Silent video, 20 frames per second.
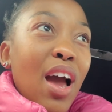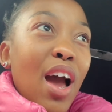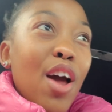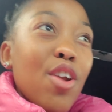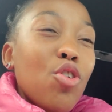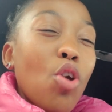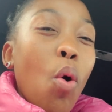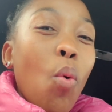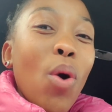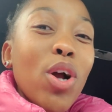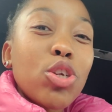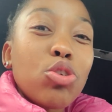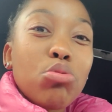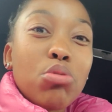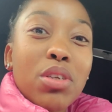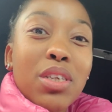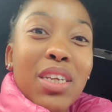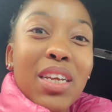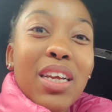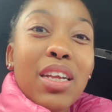and not what you
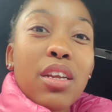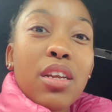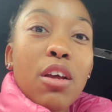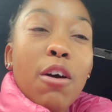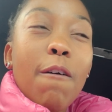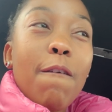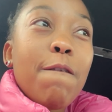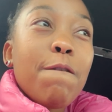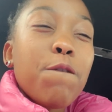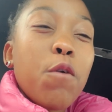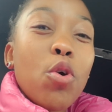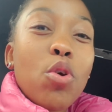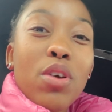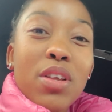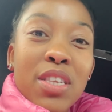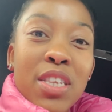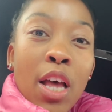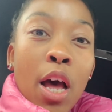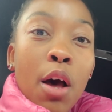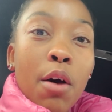did for
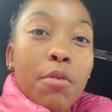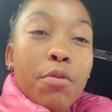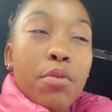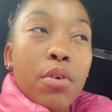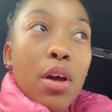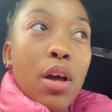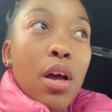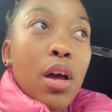yourself.